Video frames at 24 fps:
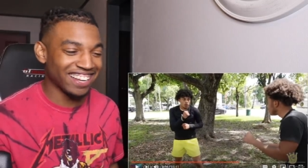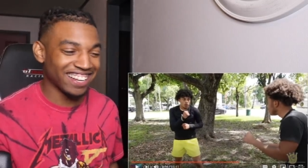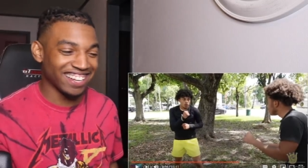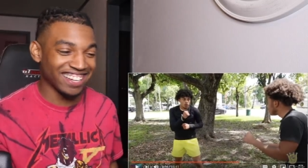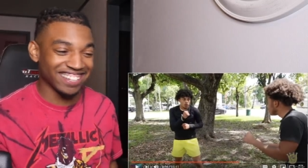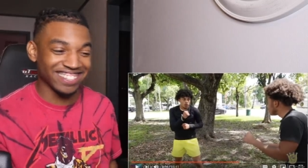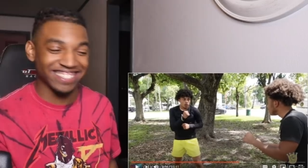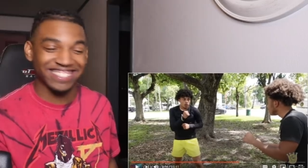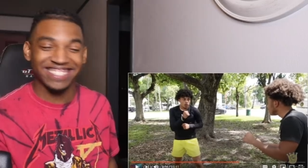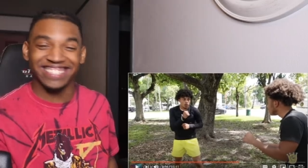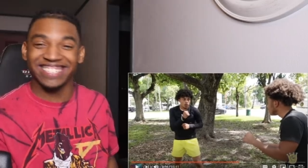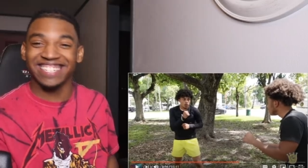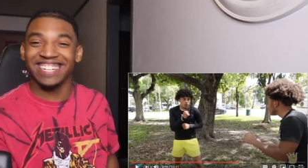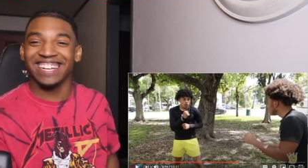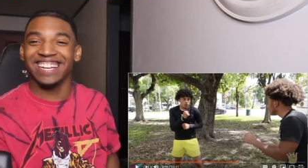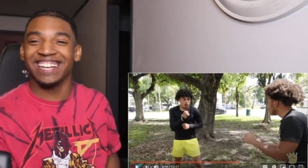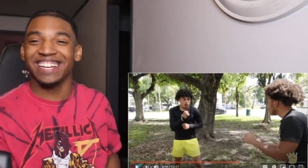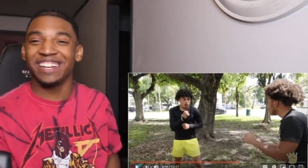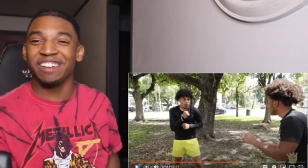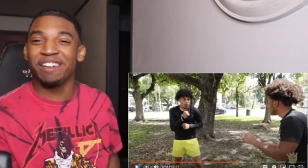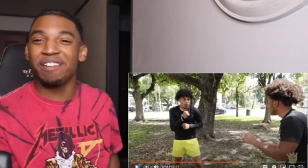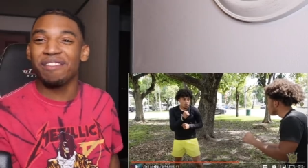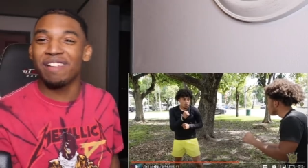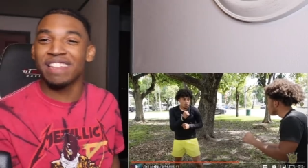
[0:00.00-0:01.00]
Shit,
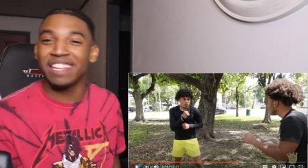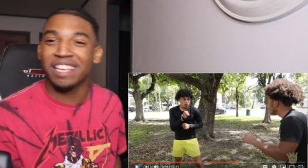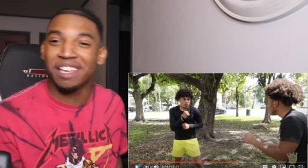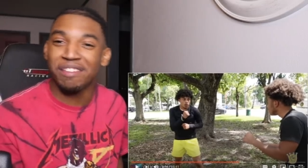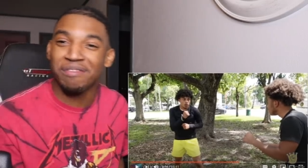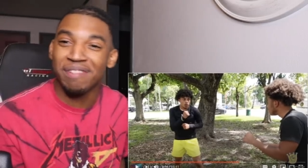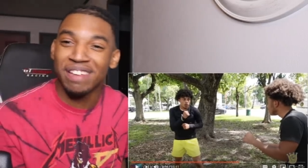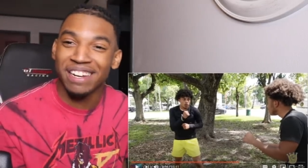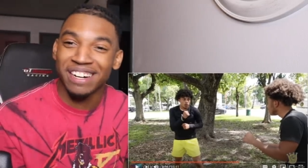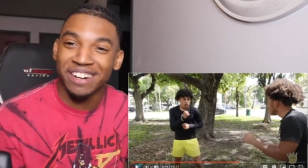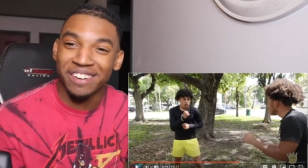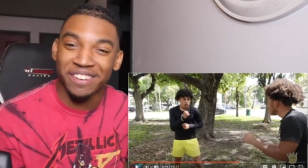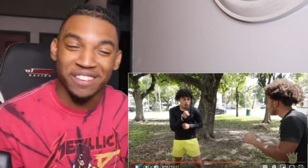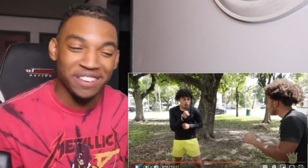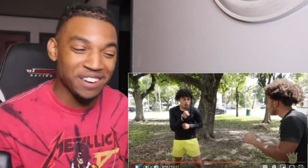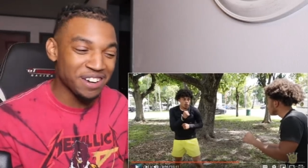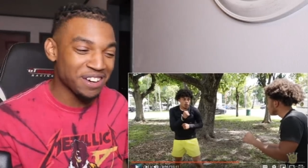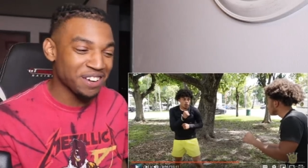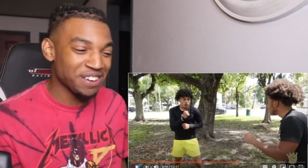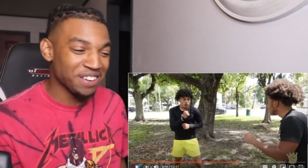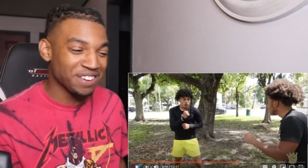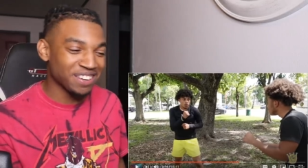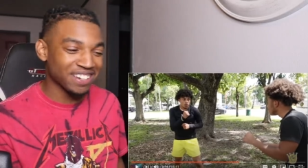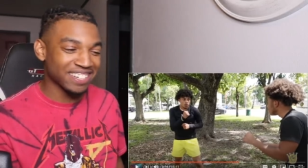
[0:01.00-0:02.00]
you ain't about to give me the
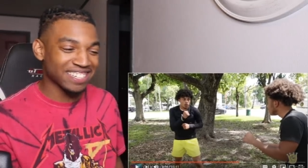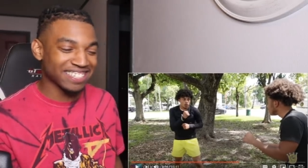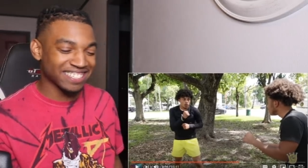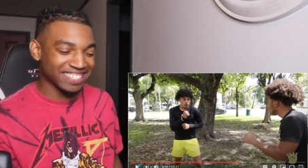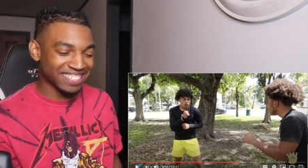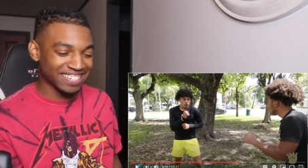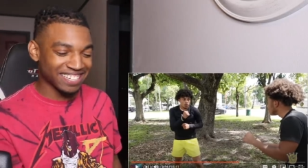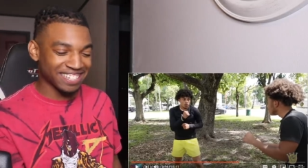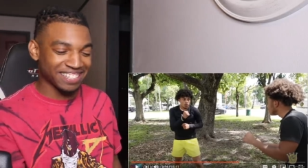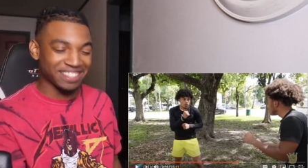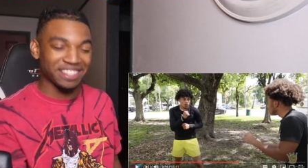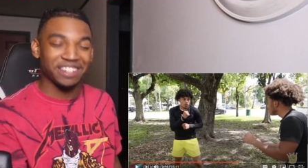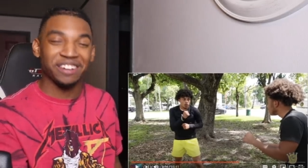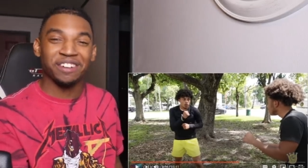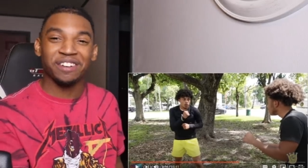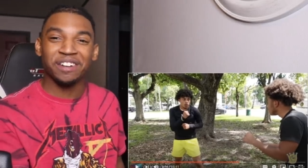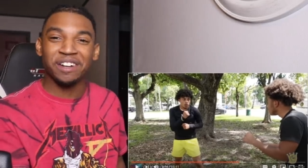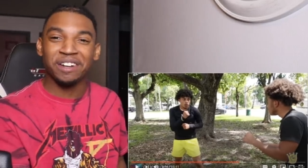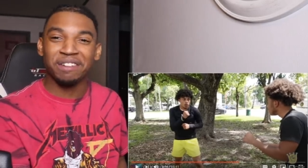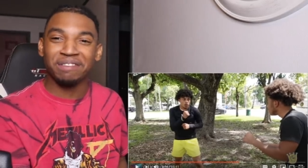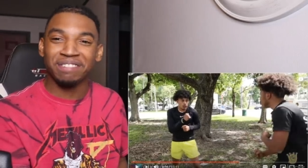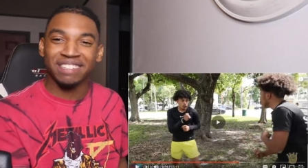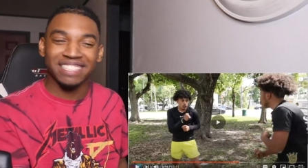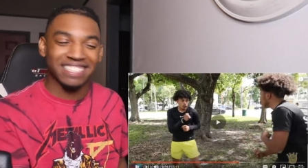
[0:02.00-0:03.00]
corridor. This nigga
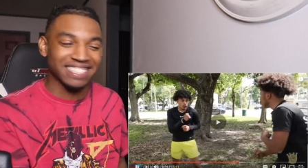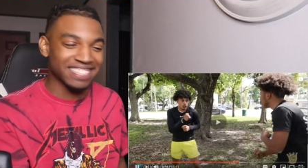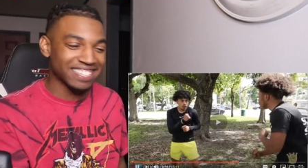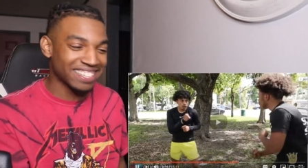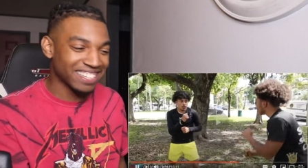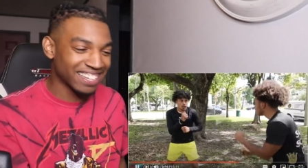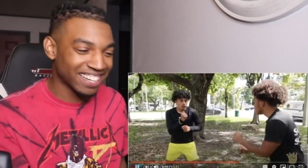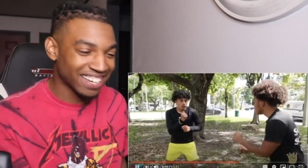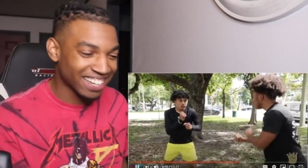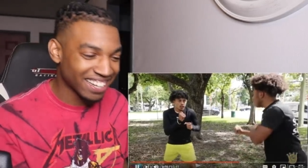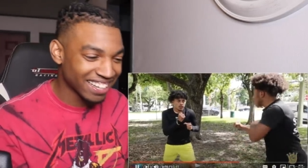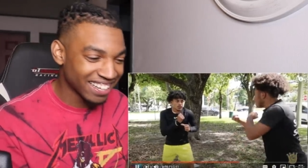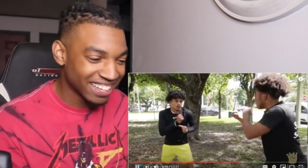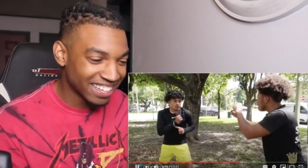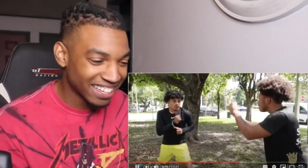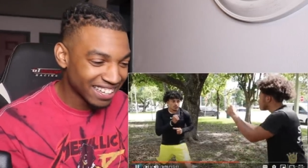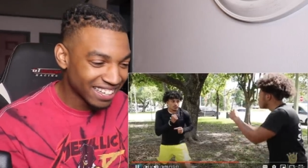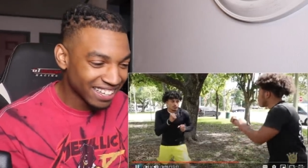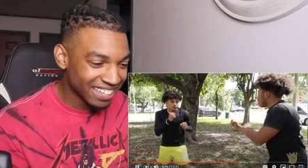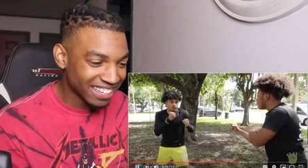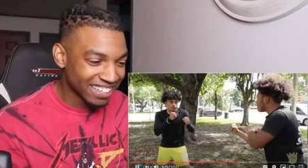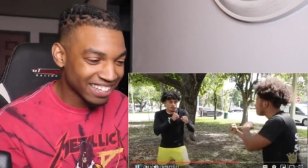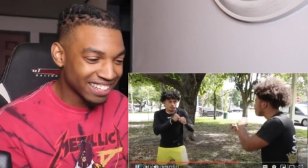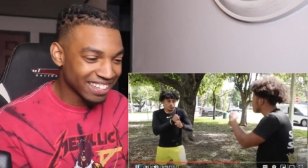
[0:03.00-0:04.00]
throwing up and shit.
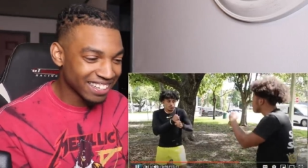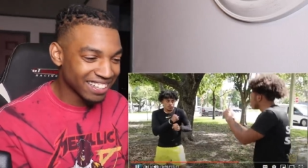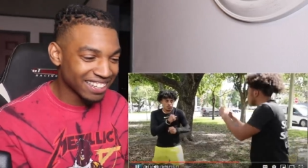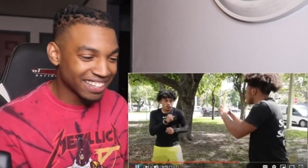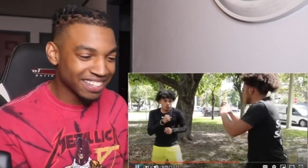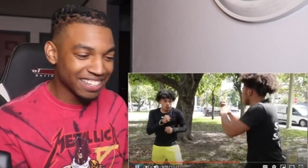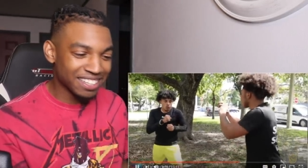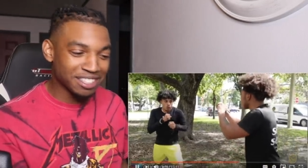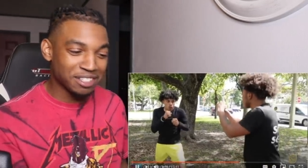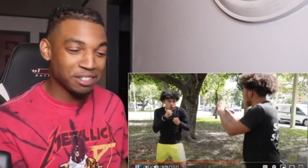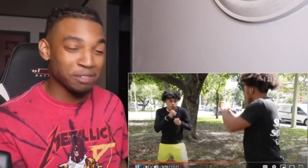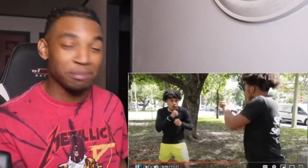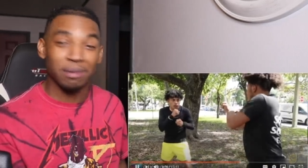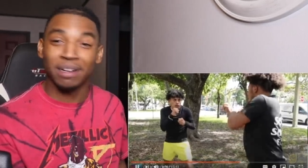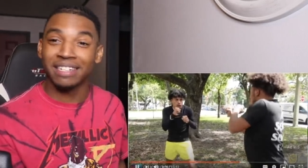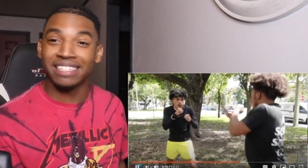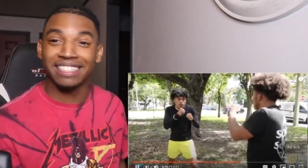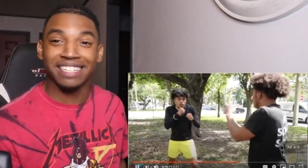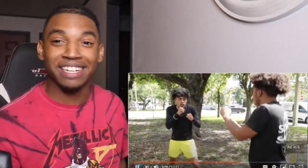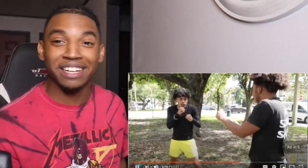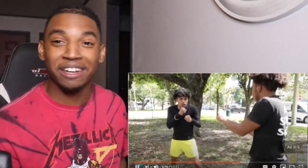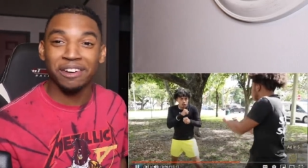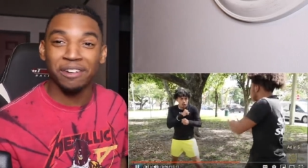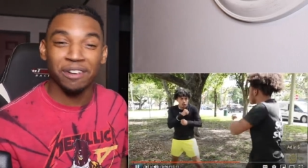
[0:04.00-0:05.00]
There's too
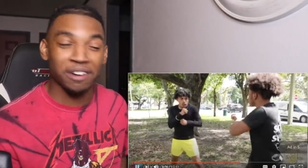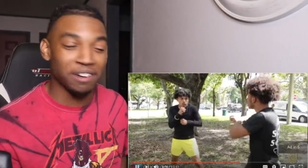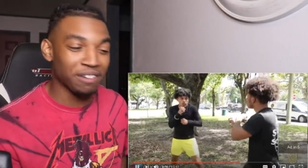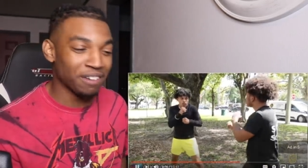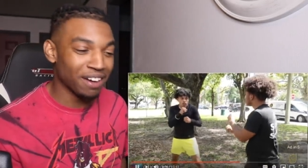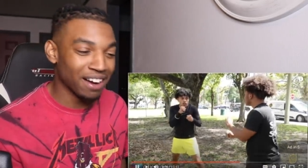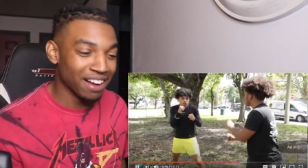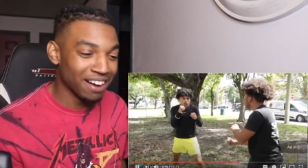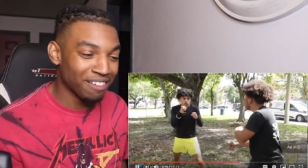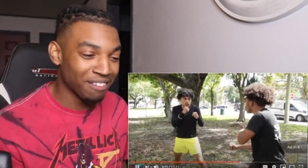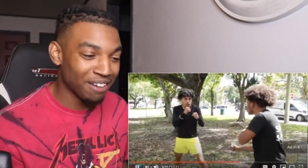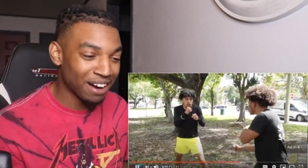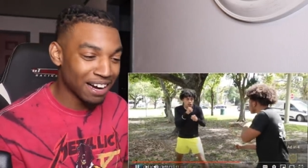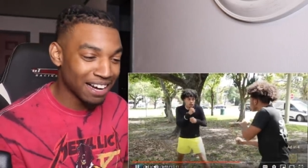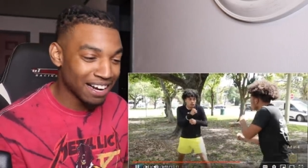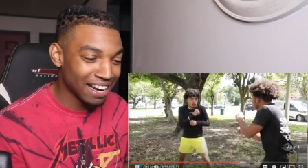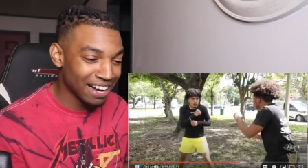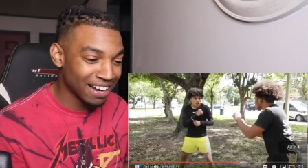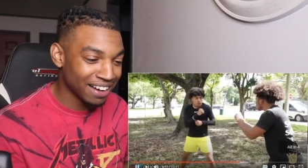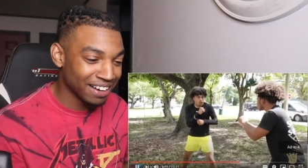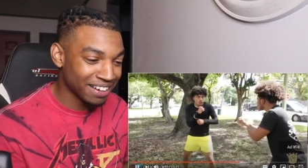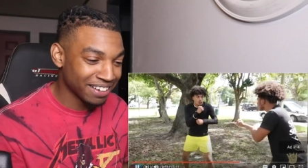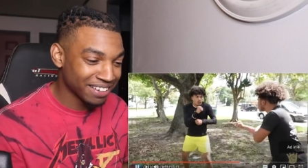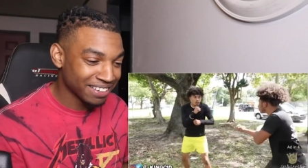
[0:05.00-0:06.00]
much shit going around right
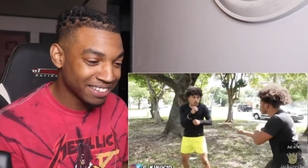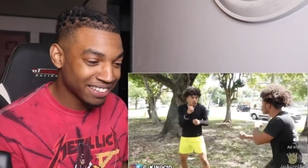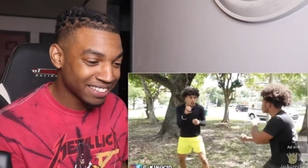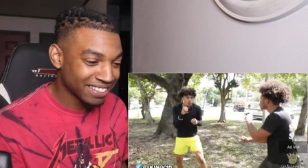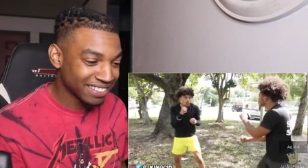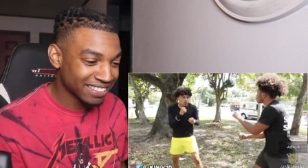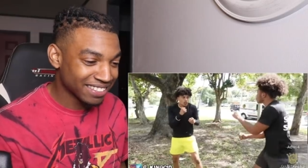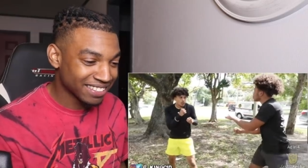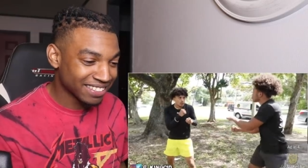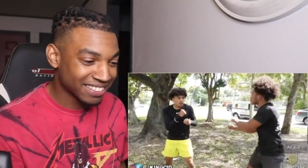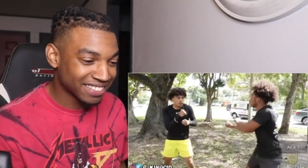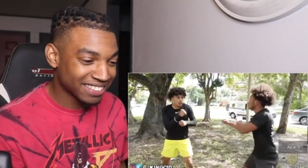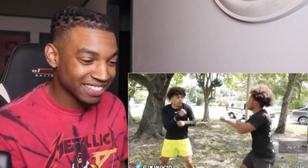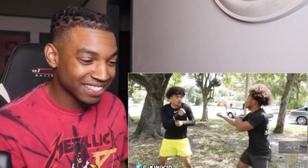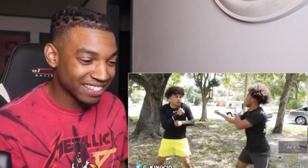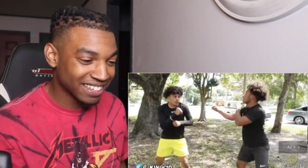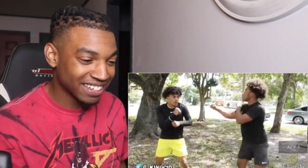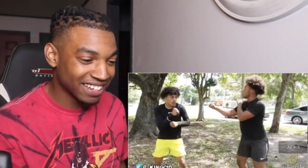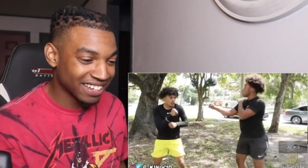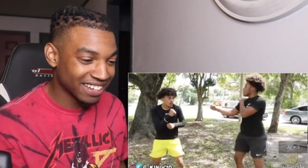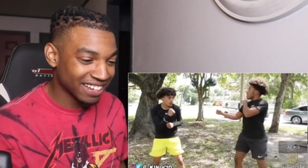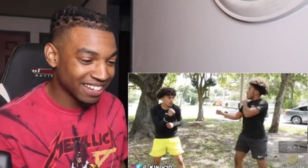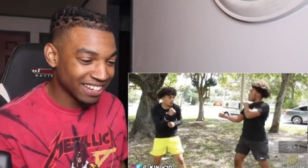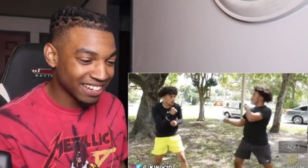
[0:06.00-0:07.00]
now.
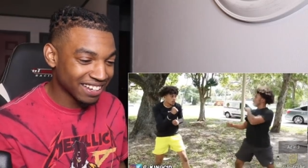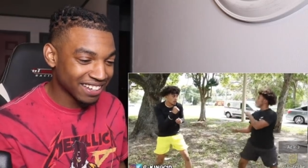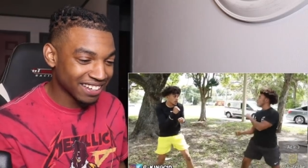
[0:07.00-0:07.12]
Shit.